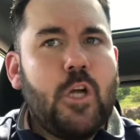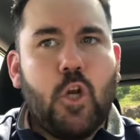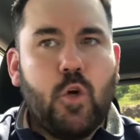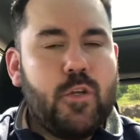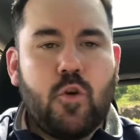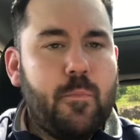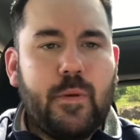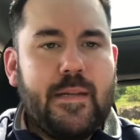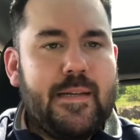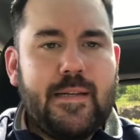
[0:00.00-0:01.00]
like
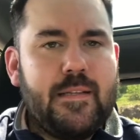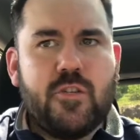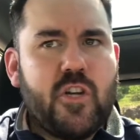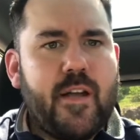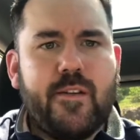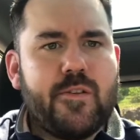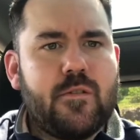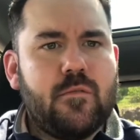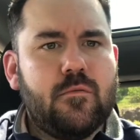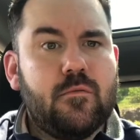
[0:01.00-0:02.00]
completely changed.
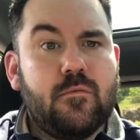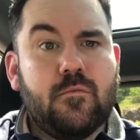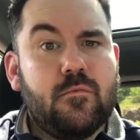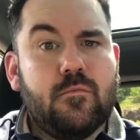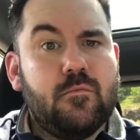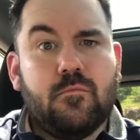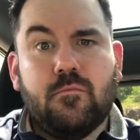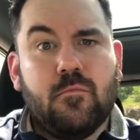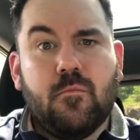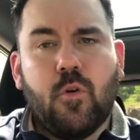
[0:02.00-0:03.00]

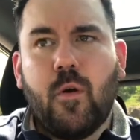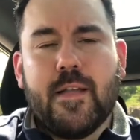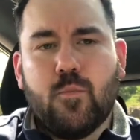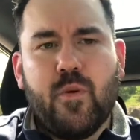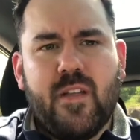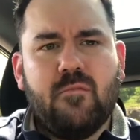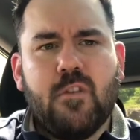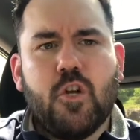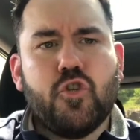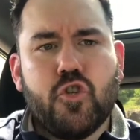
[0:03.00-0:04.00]
Like within
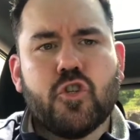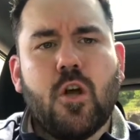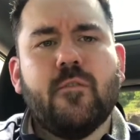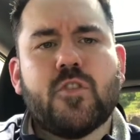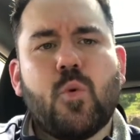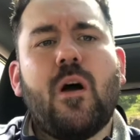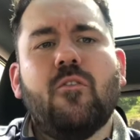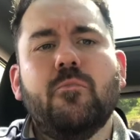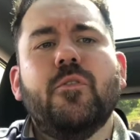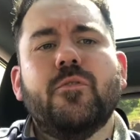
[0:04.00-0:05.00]
just over
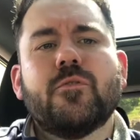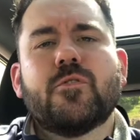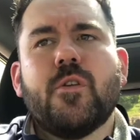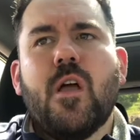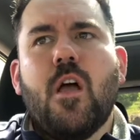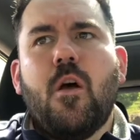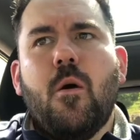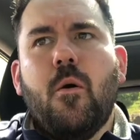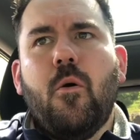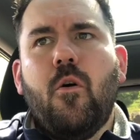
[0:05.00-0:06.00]
12 months,
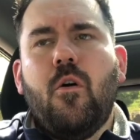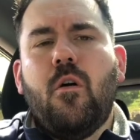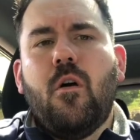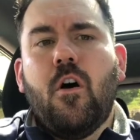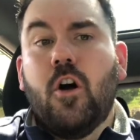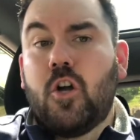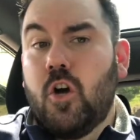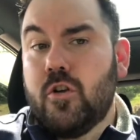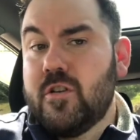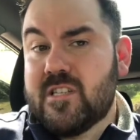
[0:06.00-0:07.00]
I
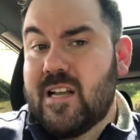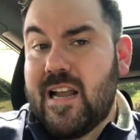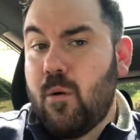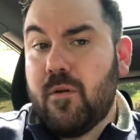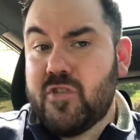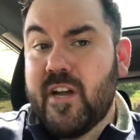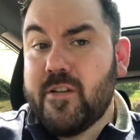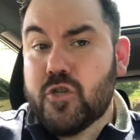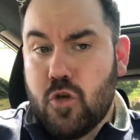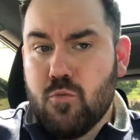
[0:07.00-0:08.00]
can't understand how I've
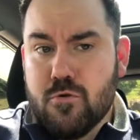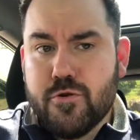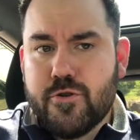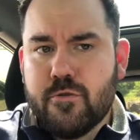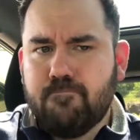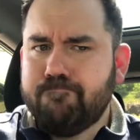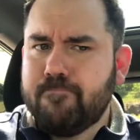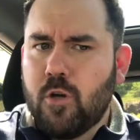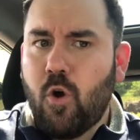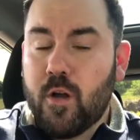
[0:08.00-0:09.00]
changed so much.
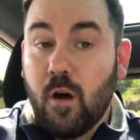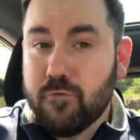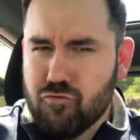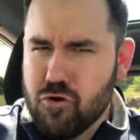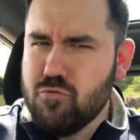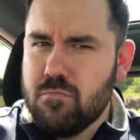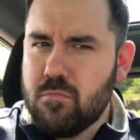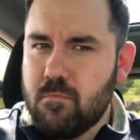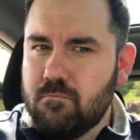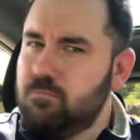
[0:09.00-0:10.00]
Like I've grew,
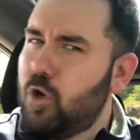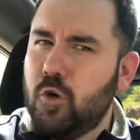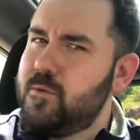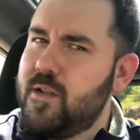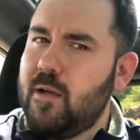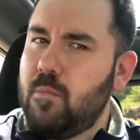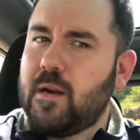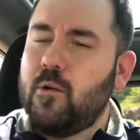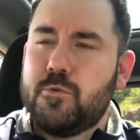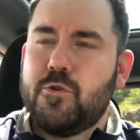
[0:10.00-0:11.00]
my clubs
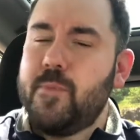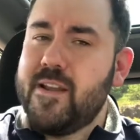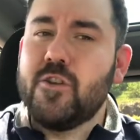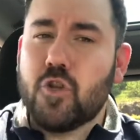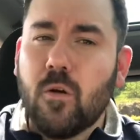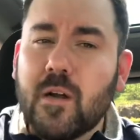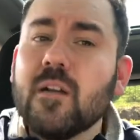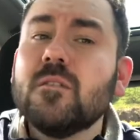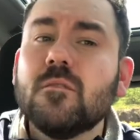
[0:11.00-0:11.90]
should be an inch longer.